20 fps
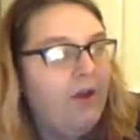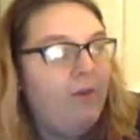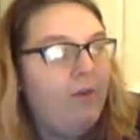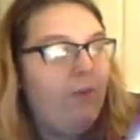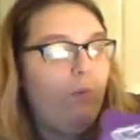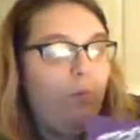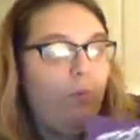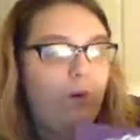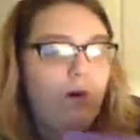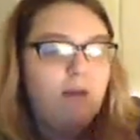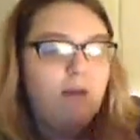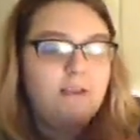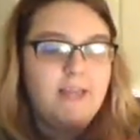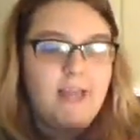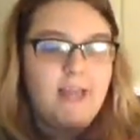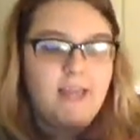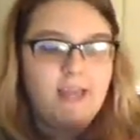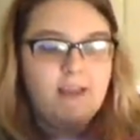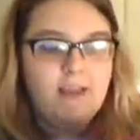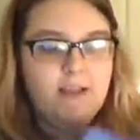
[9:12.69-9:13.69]
Well,
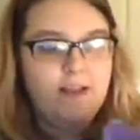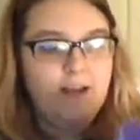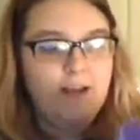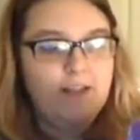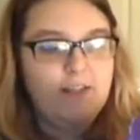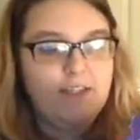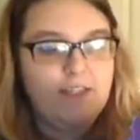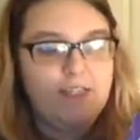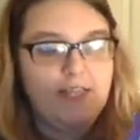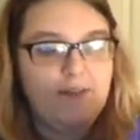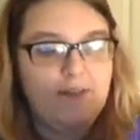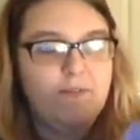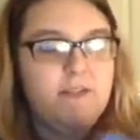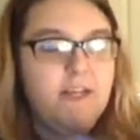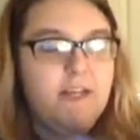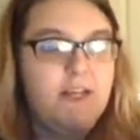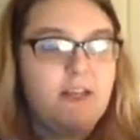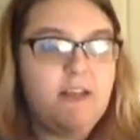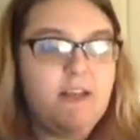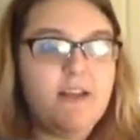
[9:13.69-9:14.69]
Bali, I just have
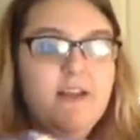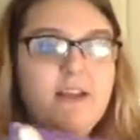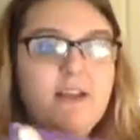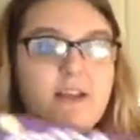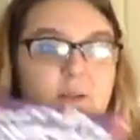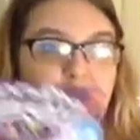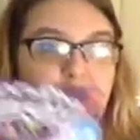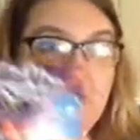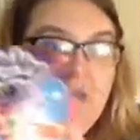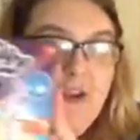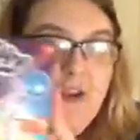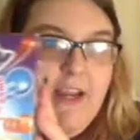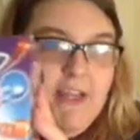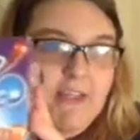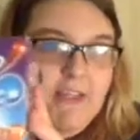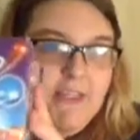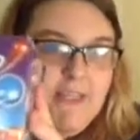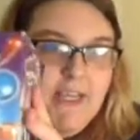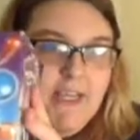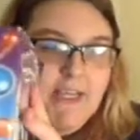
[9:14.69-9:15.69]
to bring
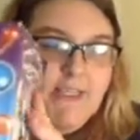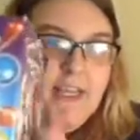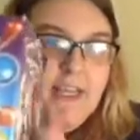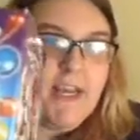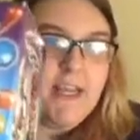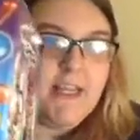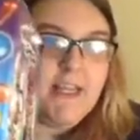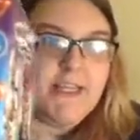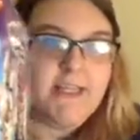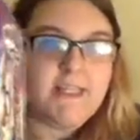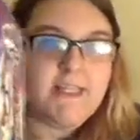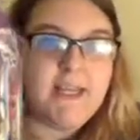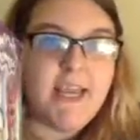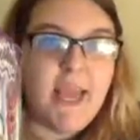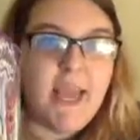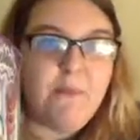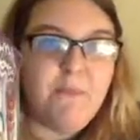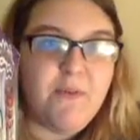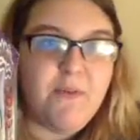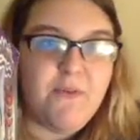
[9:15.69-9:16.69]
into this. This is a
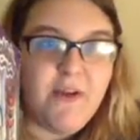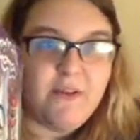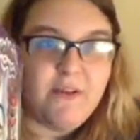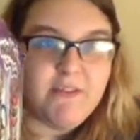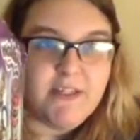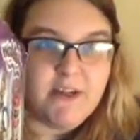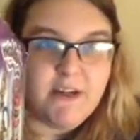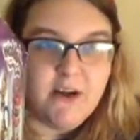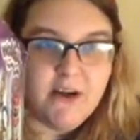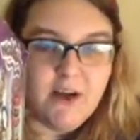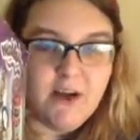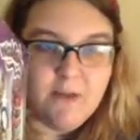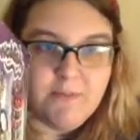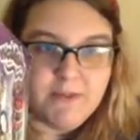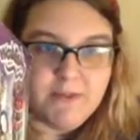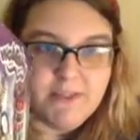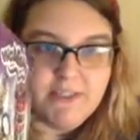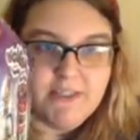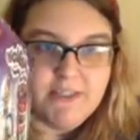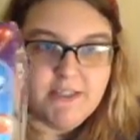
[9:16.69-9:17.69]
game we found in our
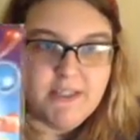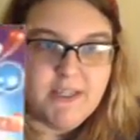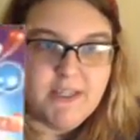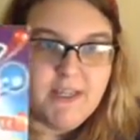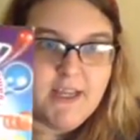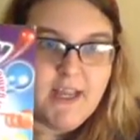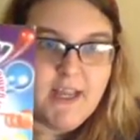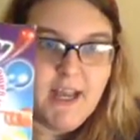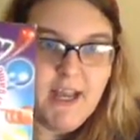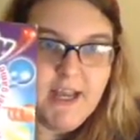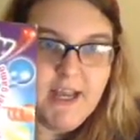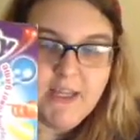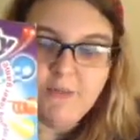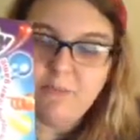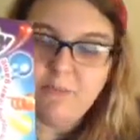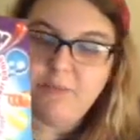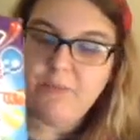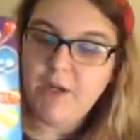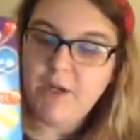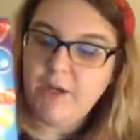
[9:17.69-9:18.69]
cupboards at the
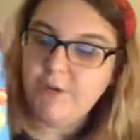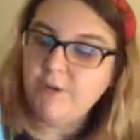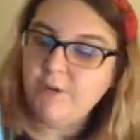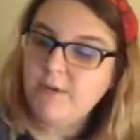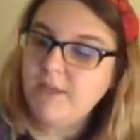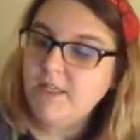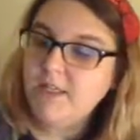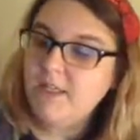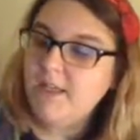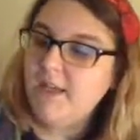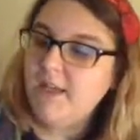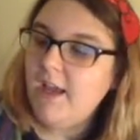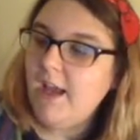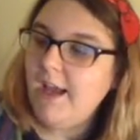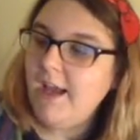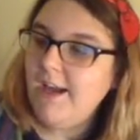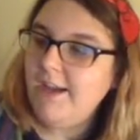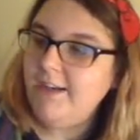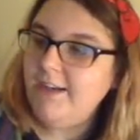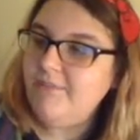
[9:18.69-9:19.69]
Prue.
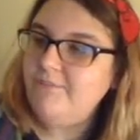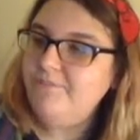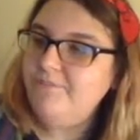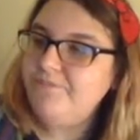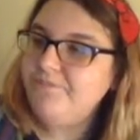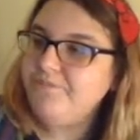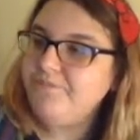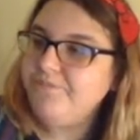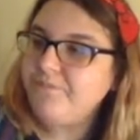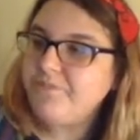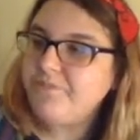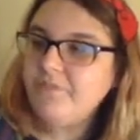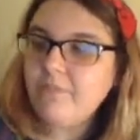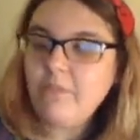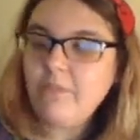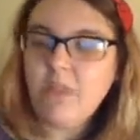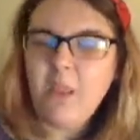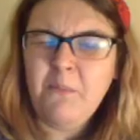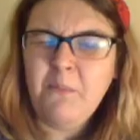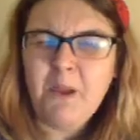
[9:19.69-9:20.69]
I'm
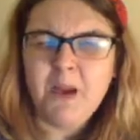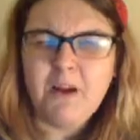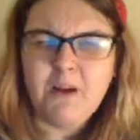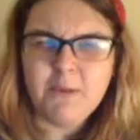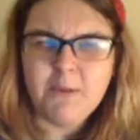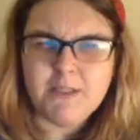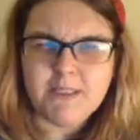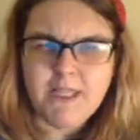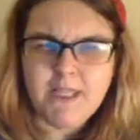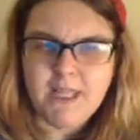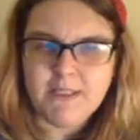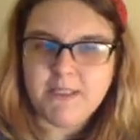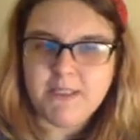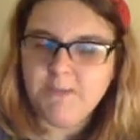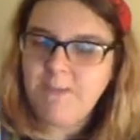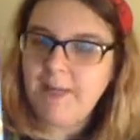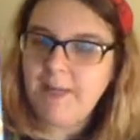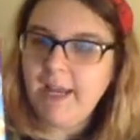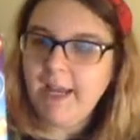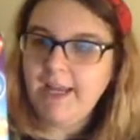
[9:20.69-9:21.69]
like, oh, what's that?
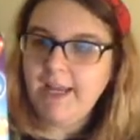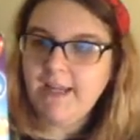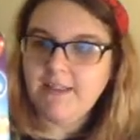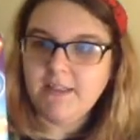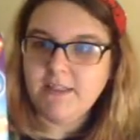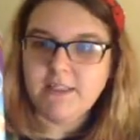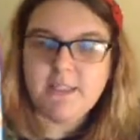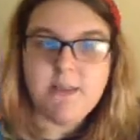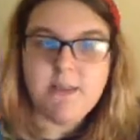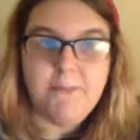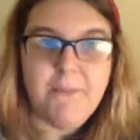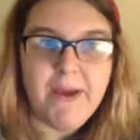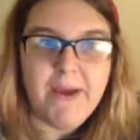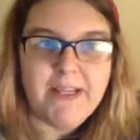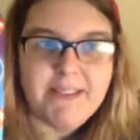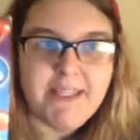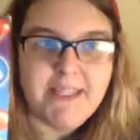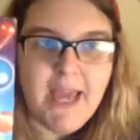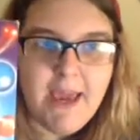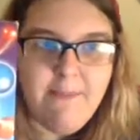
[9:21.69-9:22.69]
Let's play. This is the
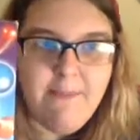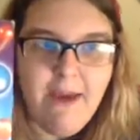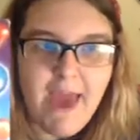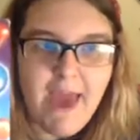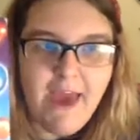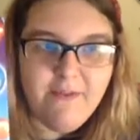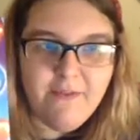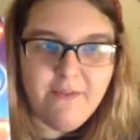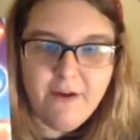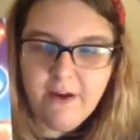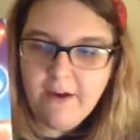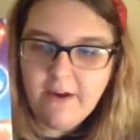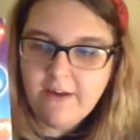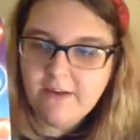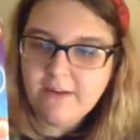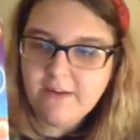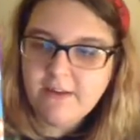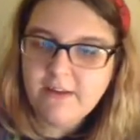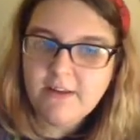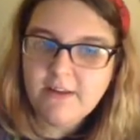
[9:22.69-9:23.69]
best game ever.
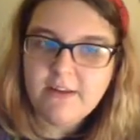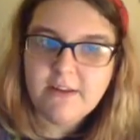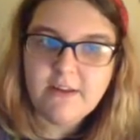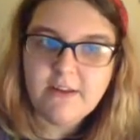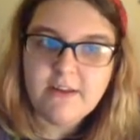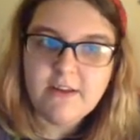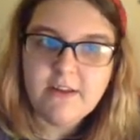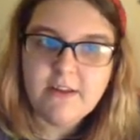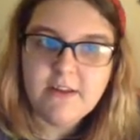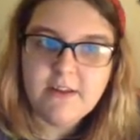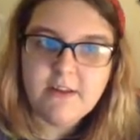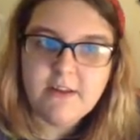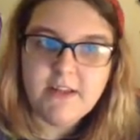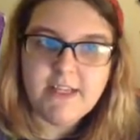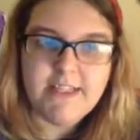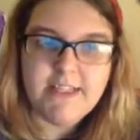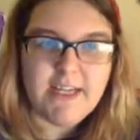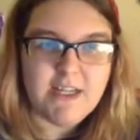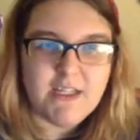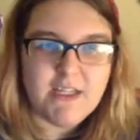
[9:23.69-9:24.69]

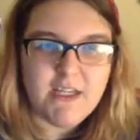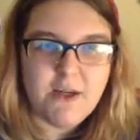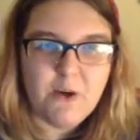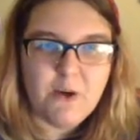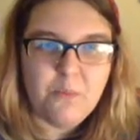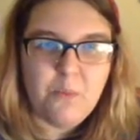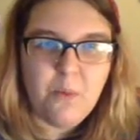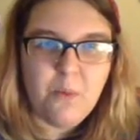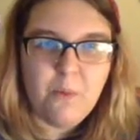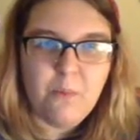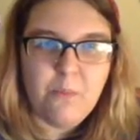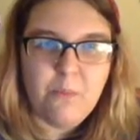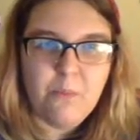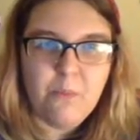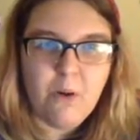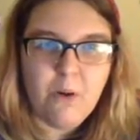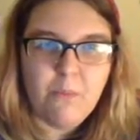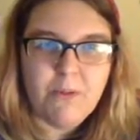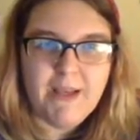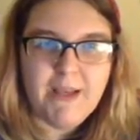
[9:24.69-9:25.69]
It's actually called
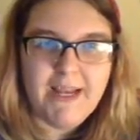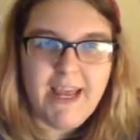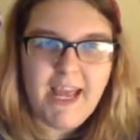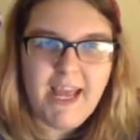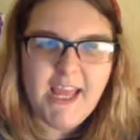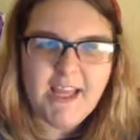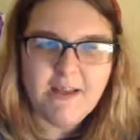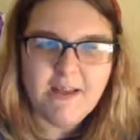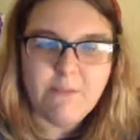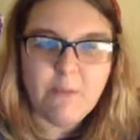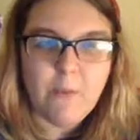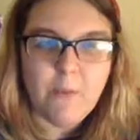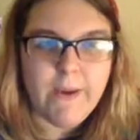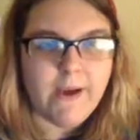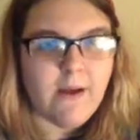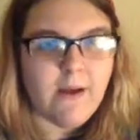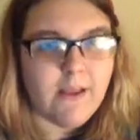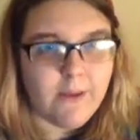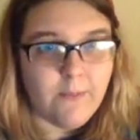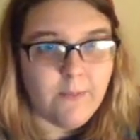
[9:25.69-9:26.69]
Wobbly, or we
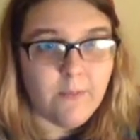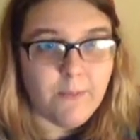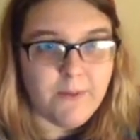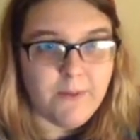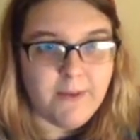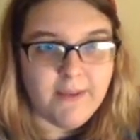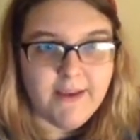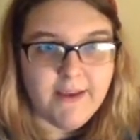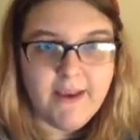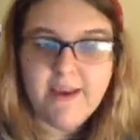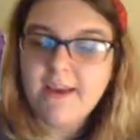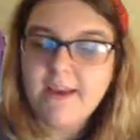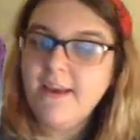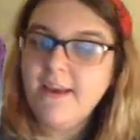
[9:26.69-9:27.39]
call it Wobbly.